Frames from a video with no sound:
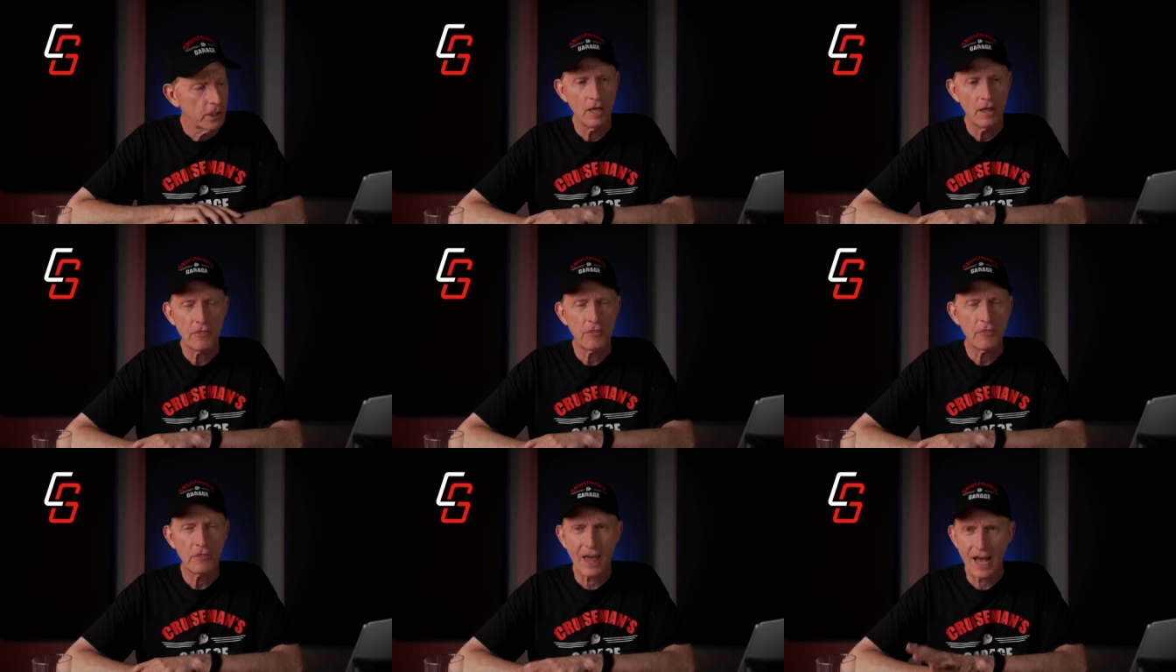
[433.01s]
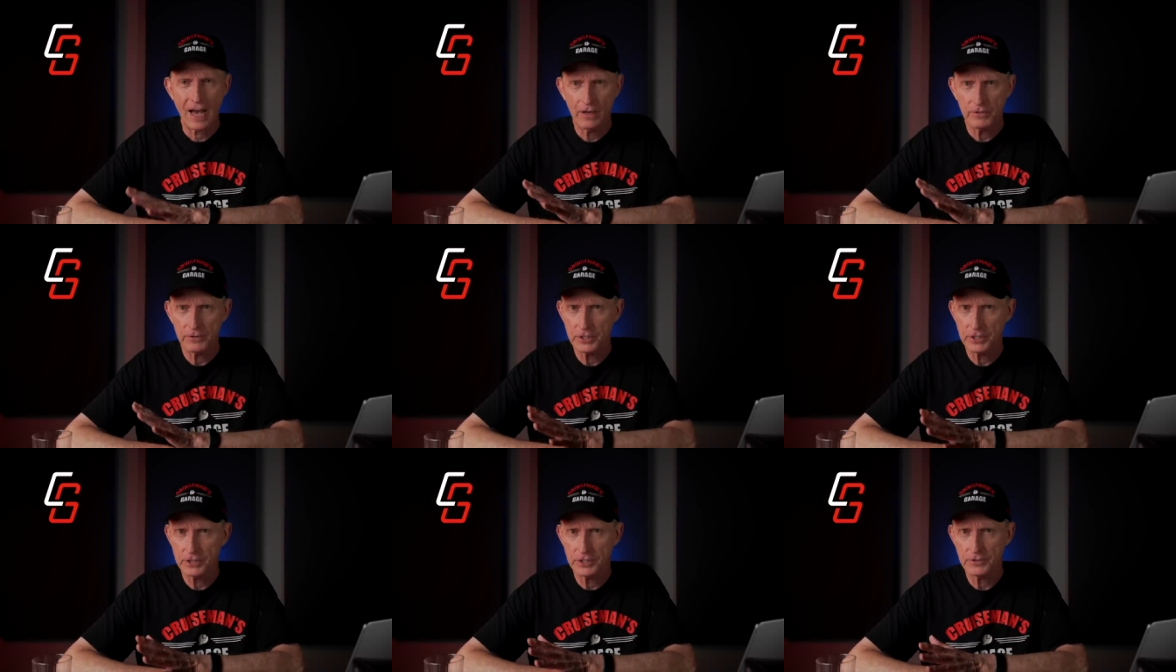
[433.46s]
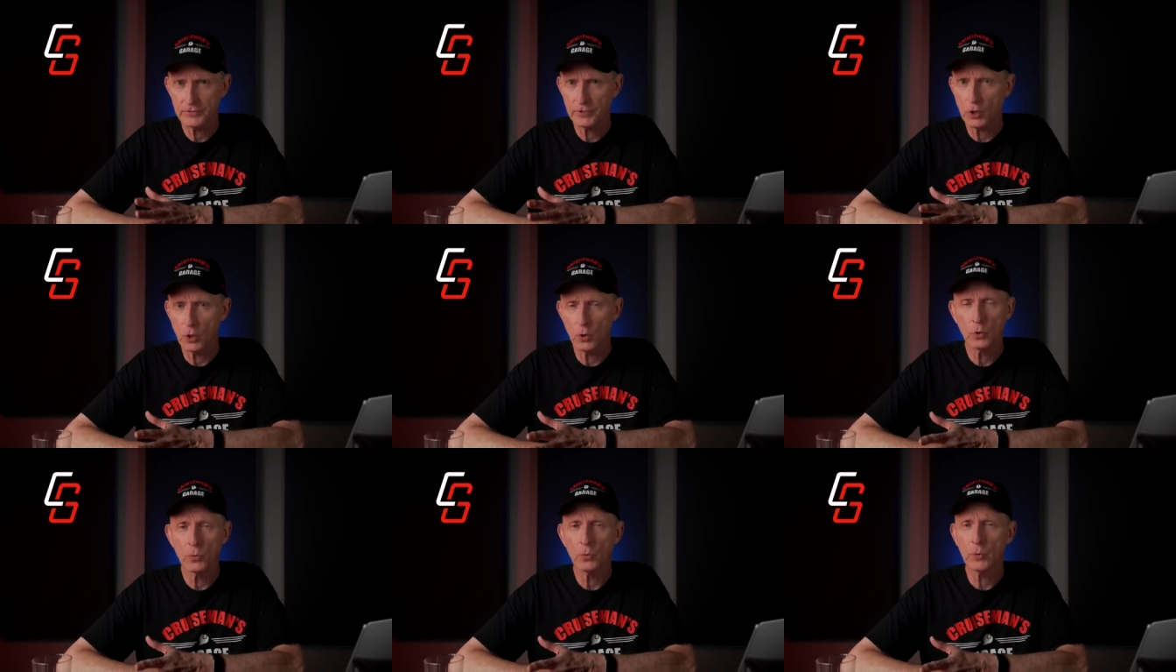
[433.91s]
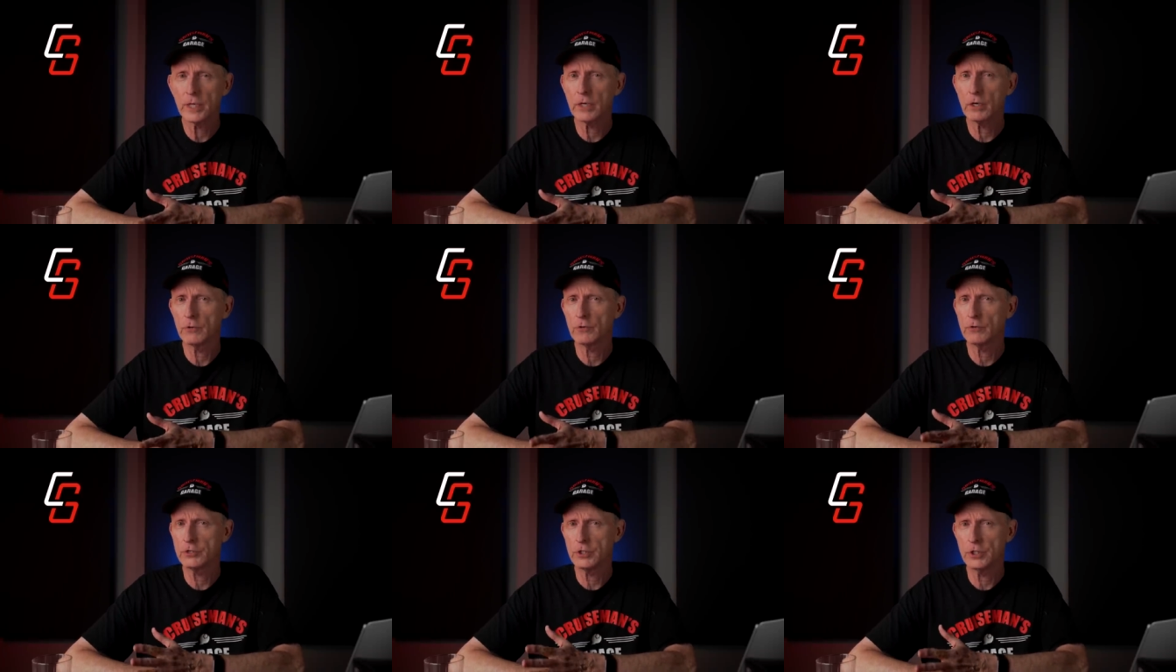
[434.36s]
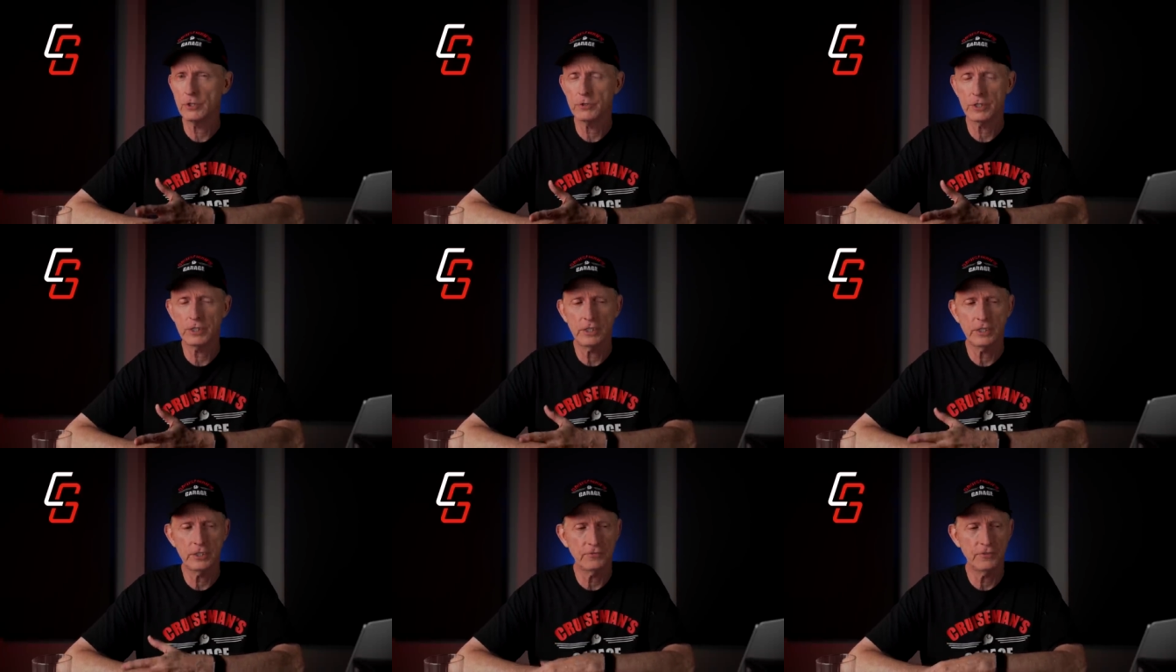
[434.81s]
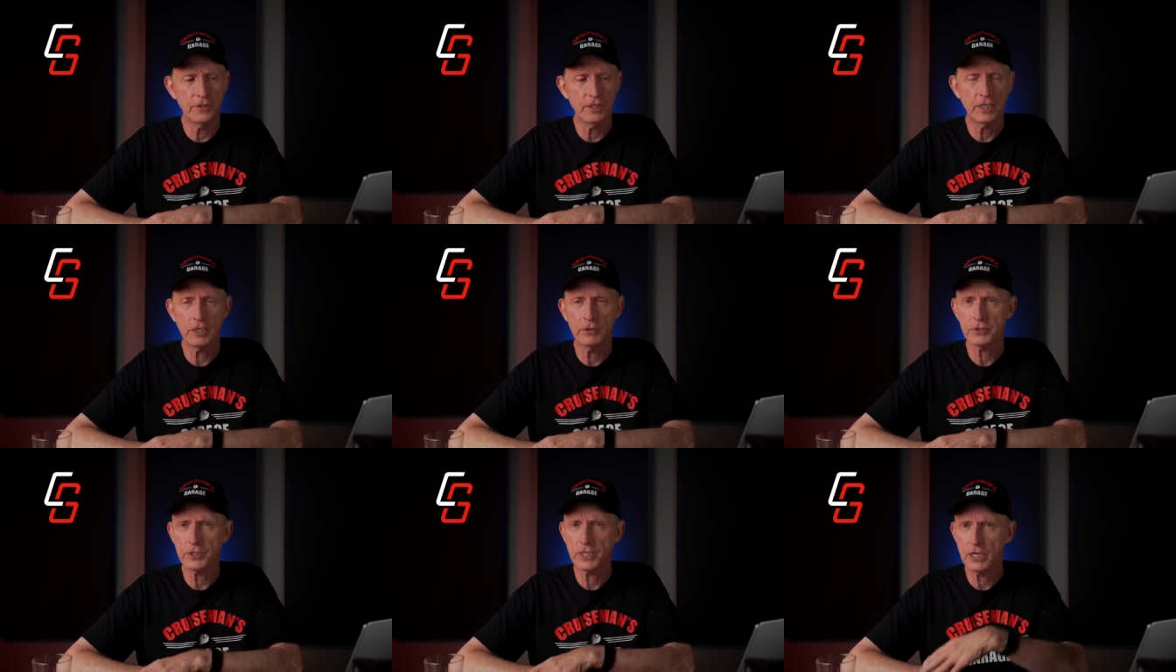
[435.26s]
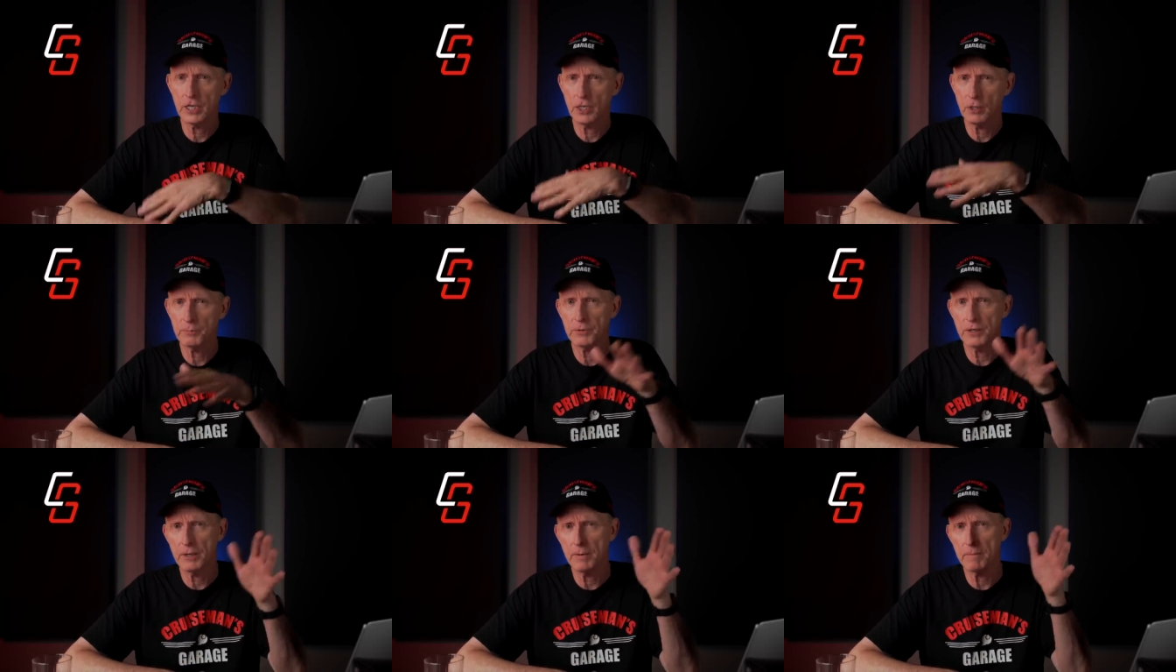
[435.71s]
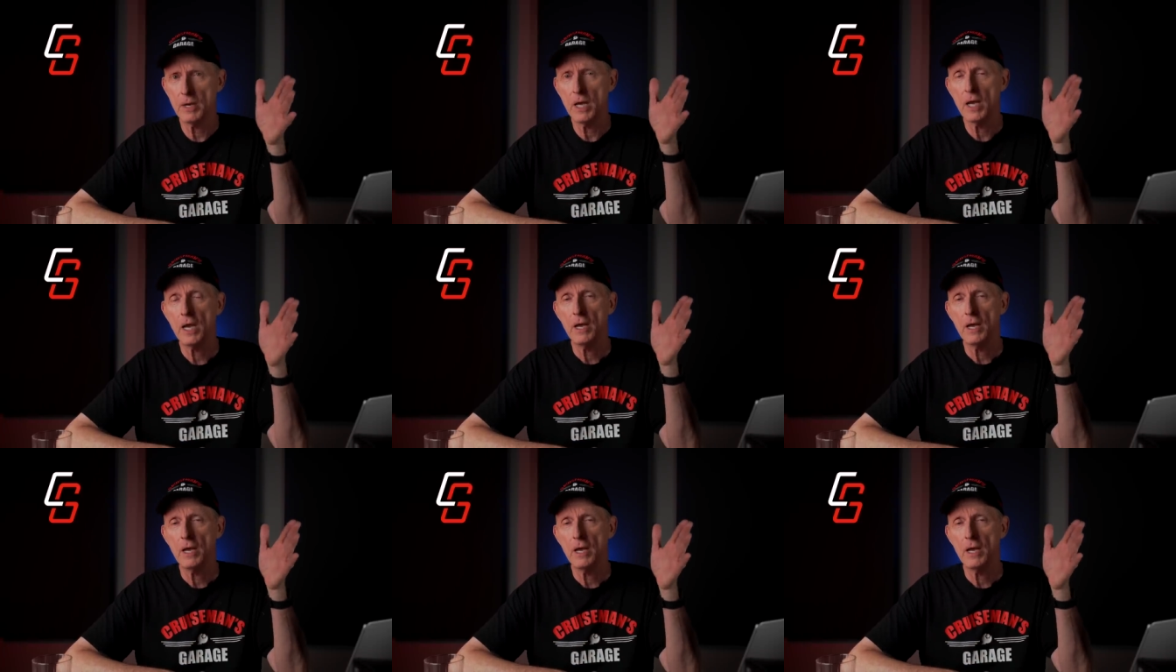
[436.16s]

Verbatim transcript: Thousands of Goldwing owners using these videos to help them